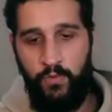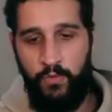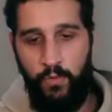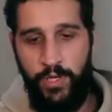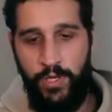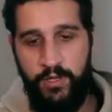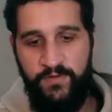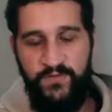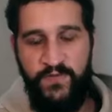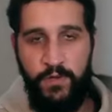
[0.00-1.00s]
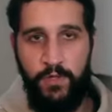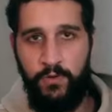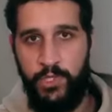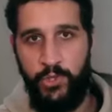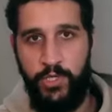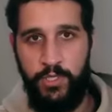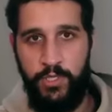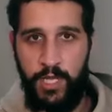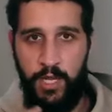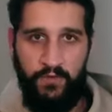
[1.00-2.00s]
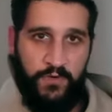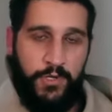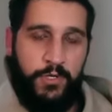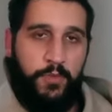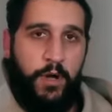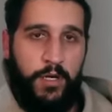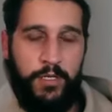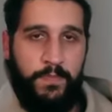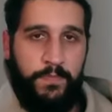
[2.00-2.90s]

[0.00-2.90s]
When you can feel a restriction down the front of your body,